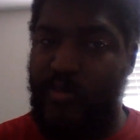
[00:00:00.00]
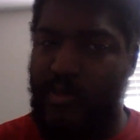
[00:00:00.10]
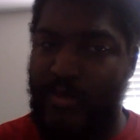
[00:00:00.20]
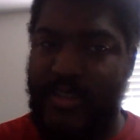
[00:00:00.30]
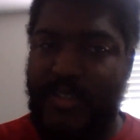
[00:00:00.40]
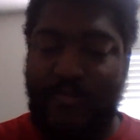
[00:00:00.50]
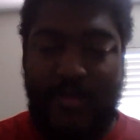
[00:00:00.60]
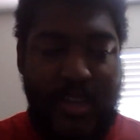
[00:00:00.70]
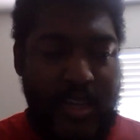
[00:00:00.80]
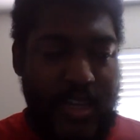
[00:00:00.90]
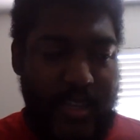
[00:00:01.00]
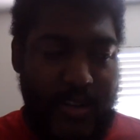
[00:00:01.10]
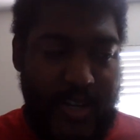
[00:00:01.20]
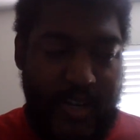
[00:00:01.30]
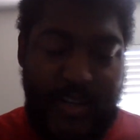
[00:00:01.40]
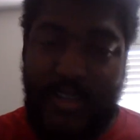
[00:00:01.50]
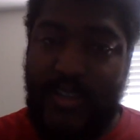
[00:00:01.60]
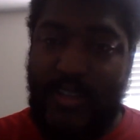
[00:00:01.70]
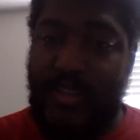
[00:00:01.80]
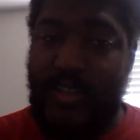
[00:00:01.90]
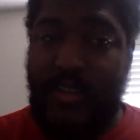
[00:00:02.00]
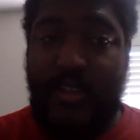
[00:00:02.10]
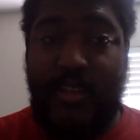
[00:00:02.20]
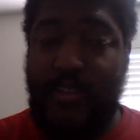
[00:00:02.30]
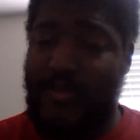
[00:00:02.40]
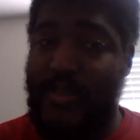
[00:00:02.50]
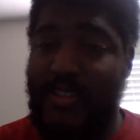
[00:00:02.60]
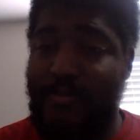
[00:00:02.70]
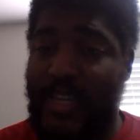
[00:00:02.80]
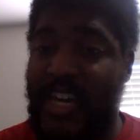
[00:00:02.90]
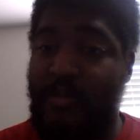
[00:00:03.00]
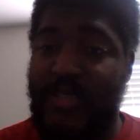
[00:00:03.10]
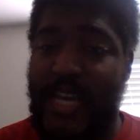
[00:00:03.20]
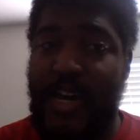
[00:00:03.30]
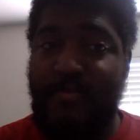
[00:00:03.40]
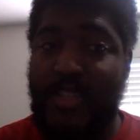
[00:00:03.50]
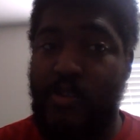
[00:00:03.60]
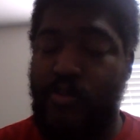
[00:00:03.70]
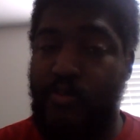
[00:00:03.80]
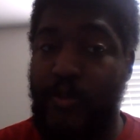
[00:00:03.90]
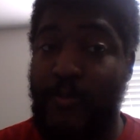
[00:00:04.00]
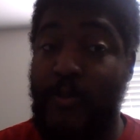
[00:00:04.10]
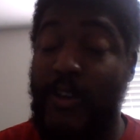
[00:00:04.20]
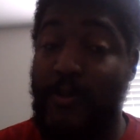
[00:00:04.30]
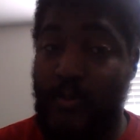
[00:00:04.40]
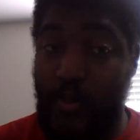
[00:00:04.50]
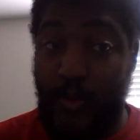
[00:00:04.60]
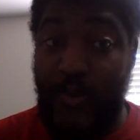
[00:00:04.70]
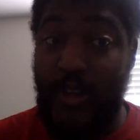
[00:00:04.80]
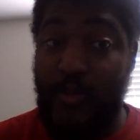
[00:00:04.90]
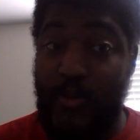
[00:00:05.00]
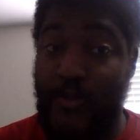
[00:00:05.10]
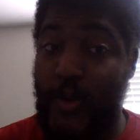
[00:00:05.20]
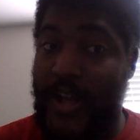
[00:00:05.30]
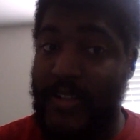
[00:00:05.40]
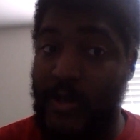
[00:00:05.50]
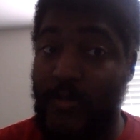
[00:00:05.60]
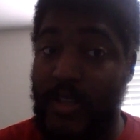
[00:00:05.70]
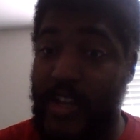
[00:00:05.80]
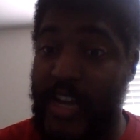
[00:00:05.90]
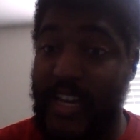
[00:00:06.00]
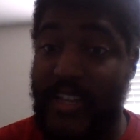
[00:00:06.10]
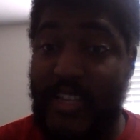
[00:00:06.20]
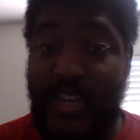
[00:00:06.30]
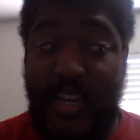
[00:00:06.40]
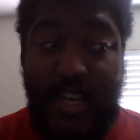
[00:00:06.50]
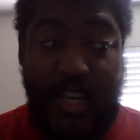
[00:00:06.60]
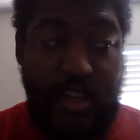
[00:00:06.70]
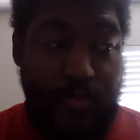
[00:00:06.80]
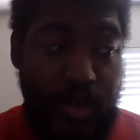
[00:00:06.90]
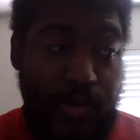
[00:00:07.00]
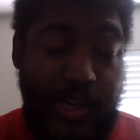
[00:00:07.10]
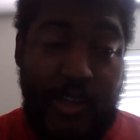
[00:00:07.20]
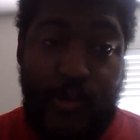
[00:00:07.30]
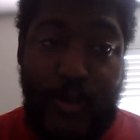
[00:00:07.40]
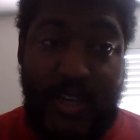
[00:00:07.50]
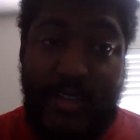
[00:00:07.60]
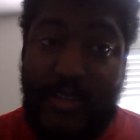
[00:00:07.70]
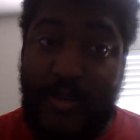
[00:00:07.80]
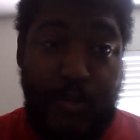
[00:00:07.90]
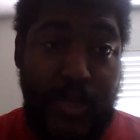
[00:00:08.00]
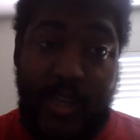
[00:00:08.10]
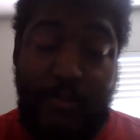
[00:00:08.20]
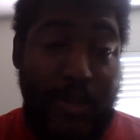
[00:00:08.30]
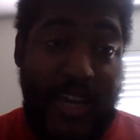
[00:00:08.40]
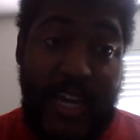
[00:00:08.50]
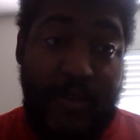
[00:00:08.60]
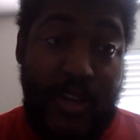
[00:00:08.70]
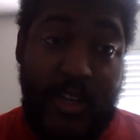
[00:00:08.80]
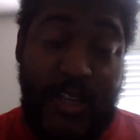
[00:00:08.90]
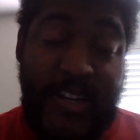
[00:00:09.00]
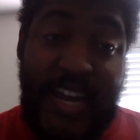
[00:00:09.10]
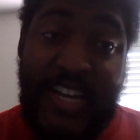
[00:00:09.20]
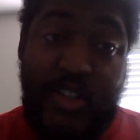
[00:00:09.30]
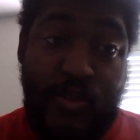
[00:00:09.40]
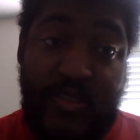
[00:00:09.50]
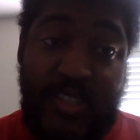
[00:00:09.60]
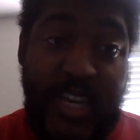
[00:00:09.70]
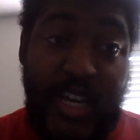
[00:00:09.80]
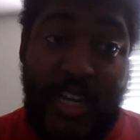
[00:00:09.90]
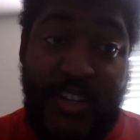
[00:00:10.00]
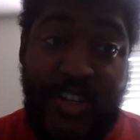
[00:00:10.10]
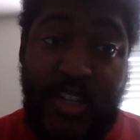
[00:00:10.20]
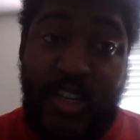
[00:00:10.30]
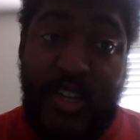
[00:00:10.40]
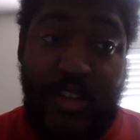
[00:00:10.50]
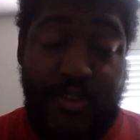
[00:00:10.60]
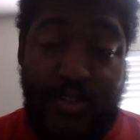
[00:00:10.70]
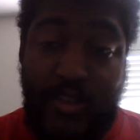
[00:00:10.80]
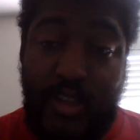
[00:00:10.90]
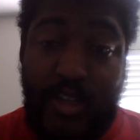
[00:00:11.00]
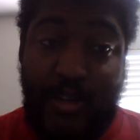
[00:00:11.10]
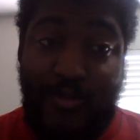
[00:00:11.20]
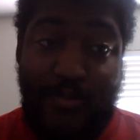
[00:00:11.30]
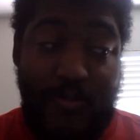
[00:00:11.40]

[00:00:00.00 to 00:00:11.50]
momentum. There, there's been some game times that were revealed for October the 9th. And BYU had, may, might have another national stage to, you know,